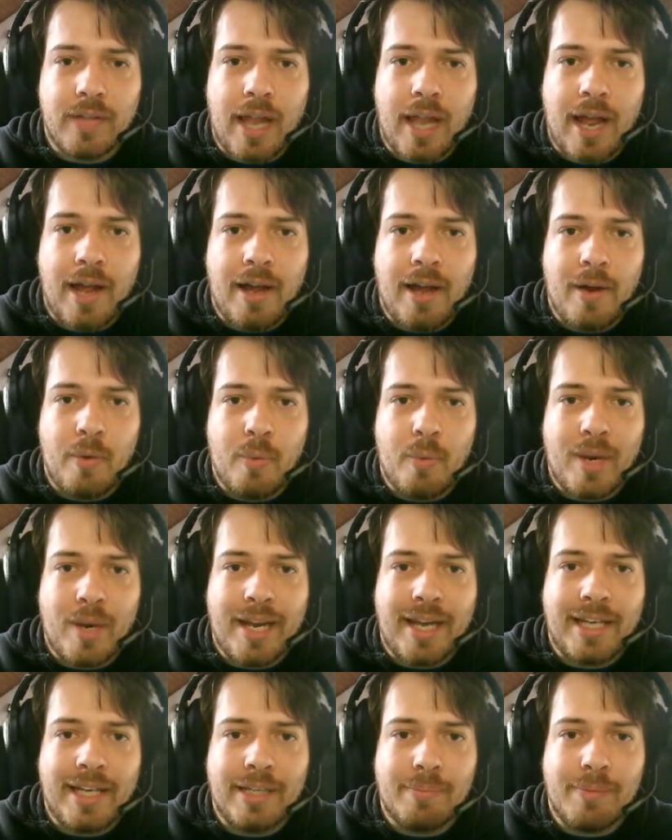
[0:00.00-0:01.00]
when
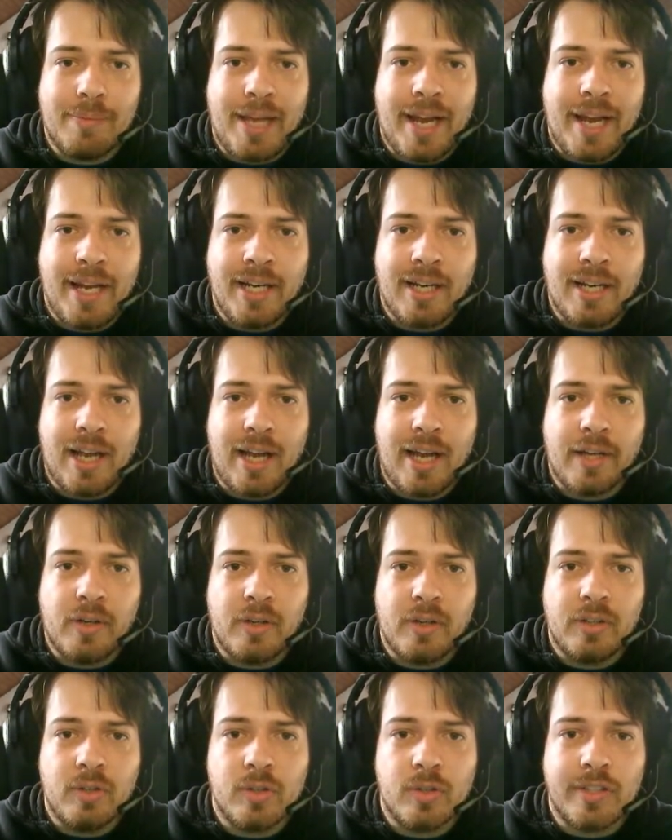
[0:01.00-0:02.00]
I hit play, I'm
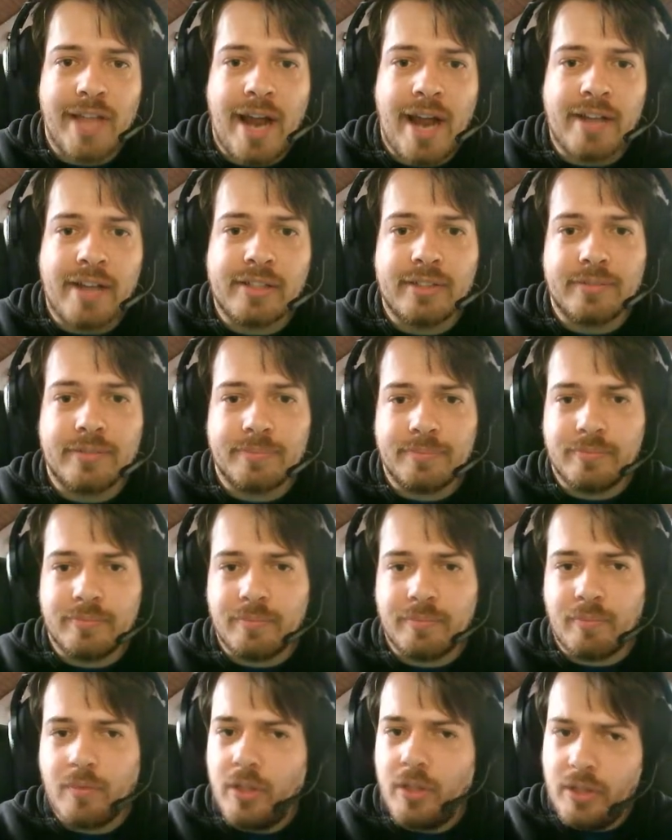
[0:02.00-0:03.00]
going to start.
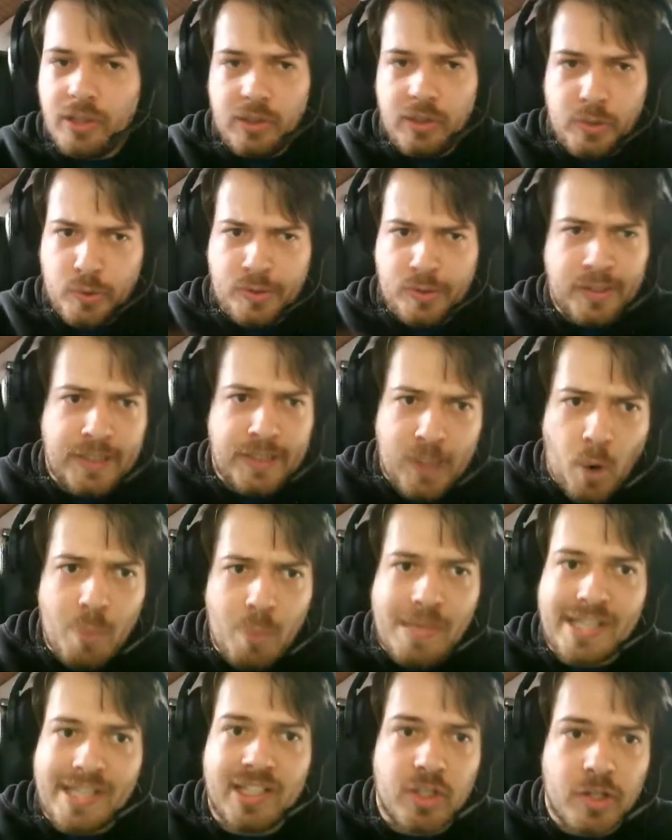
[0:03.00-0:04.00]
You see no
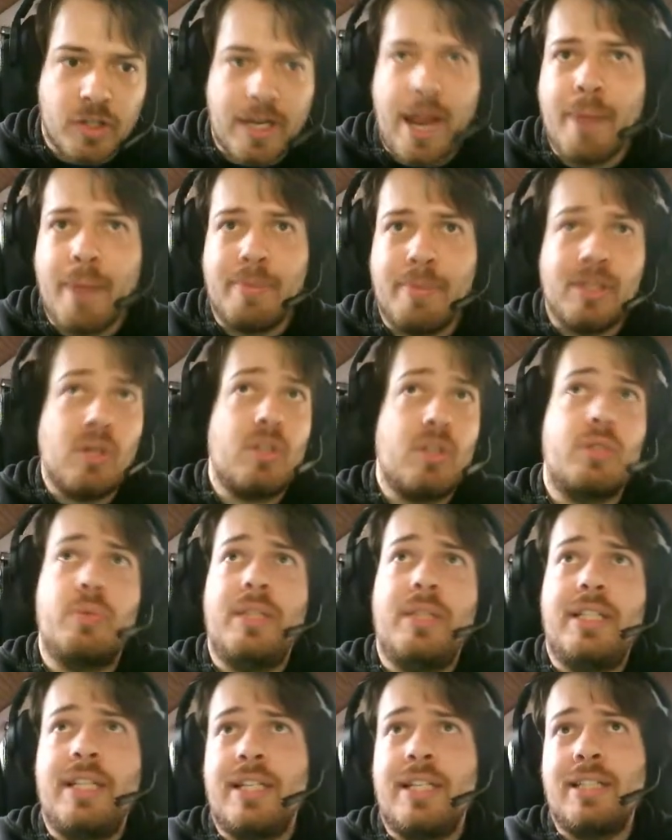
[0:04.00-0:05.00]
message there because
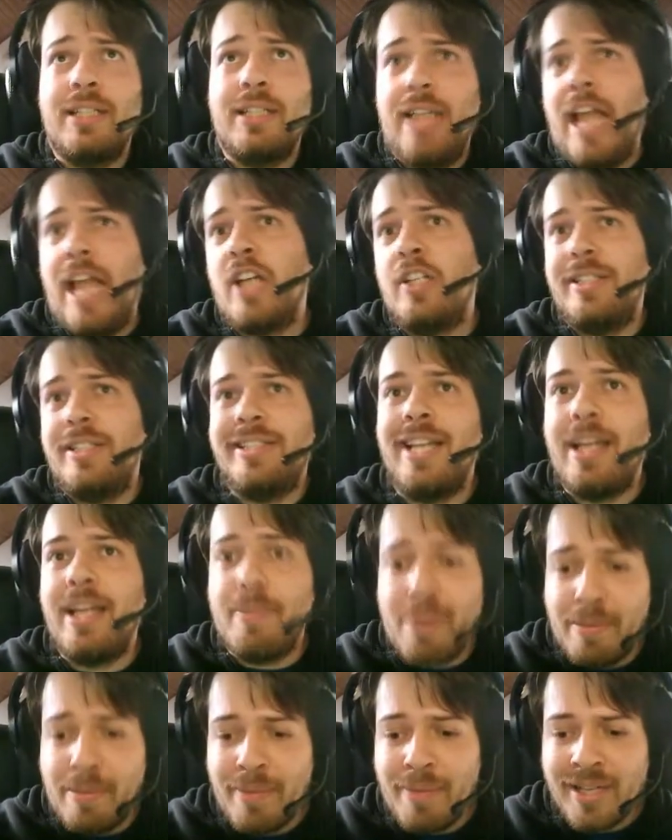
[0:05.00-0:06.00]
we didn't actually set up
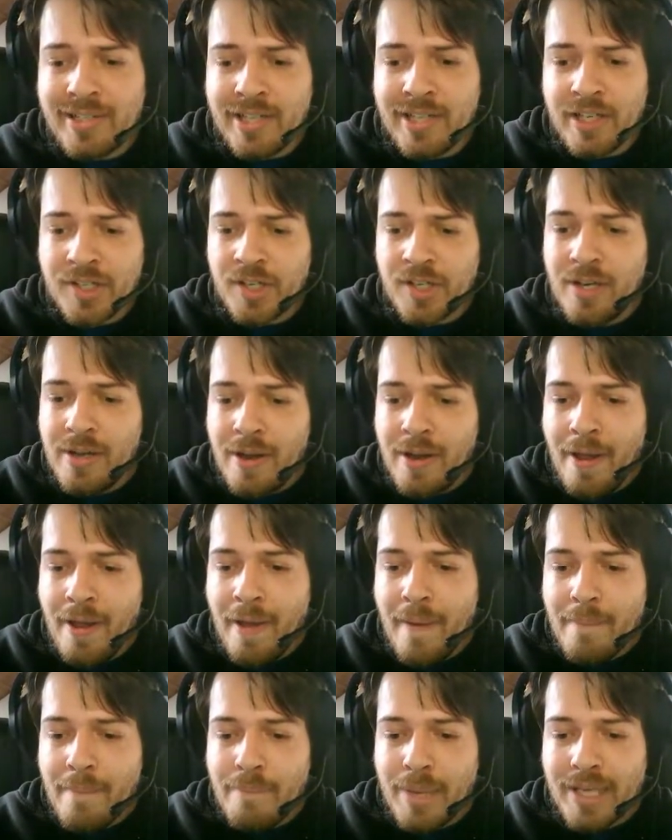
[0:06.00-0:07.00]
a message.
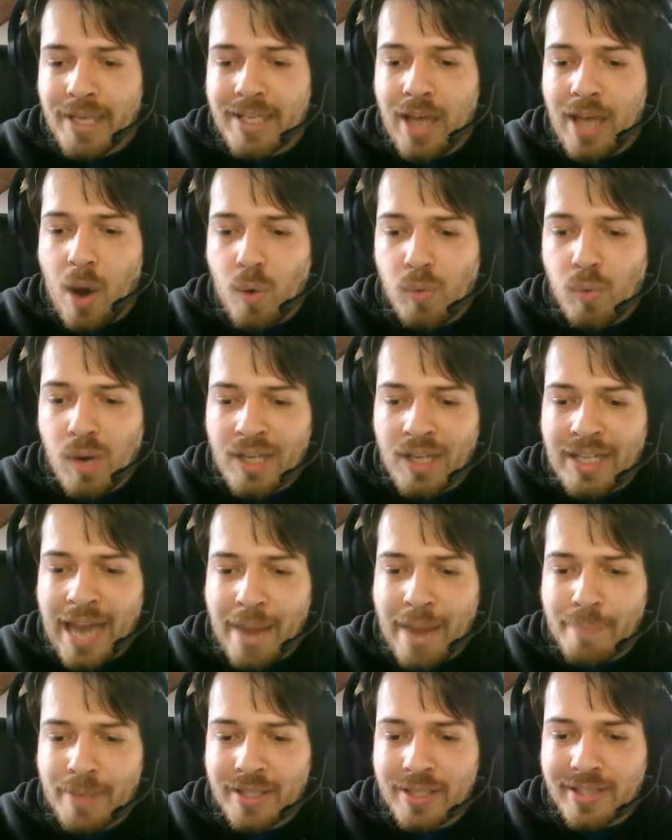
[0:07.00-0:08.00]
But now, what
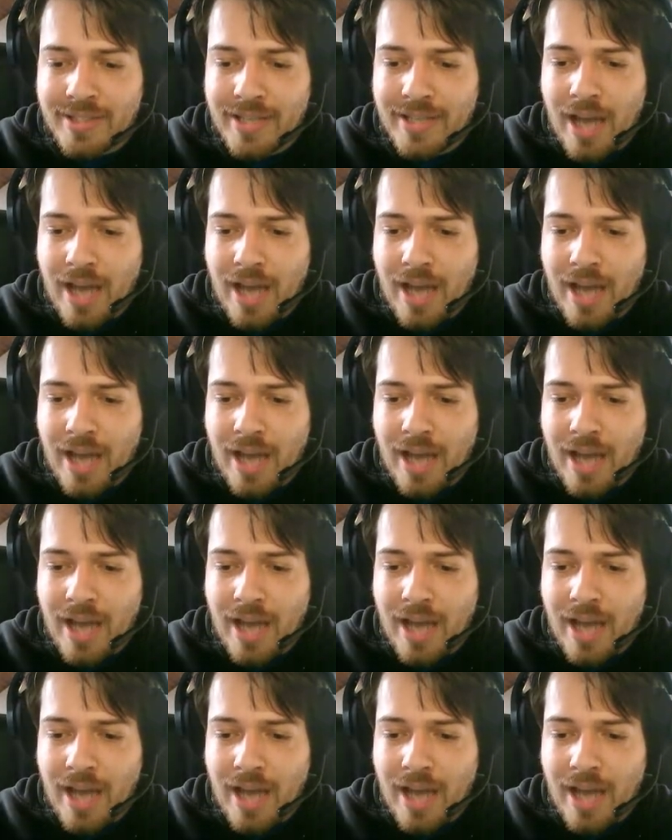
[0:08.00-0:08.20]
happens